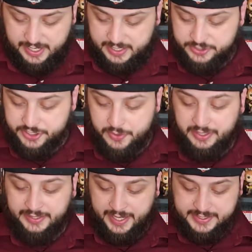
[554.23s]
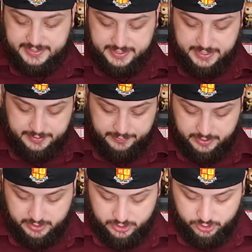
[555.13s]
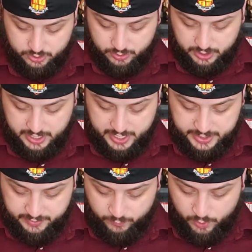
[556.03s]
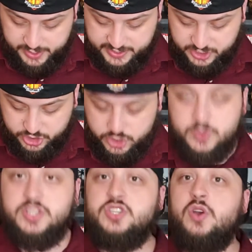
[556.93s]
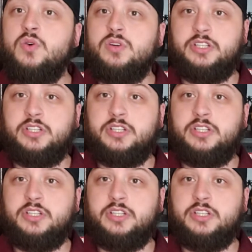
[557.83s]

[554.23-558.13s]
And so Alexei kind of wanted to do his own,